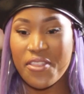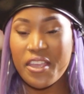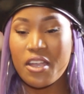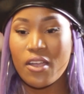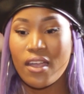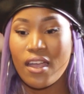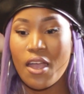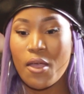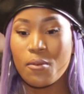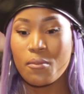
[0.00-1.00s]
I think
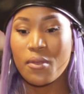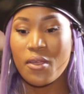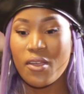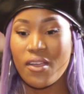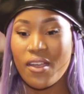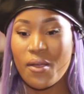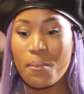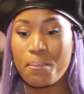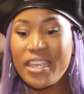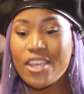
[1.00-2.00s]

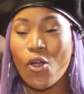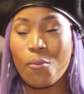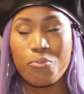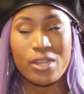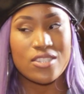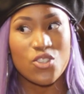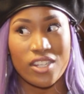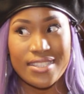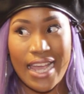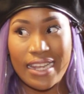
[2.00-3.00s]
being on Britain's
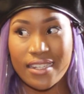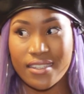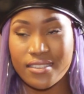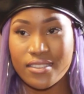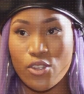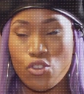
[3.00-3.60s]
Got Talent,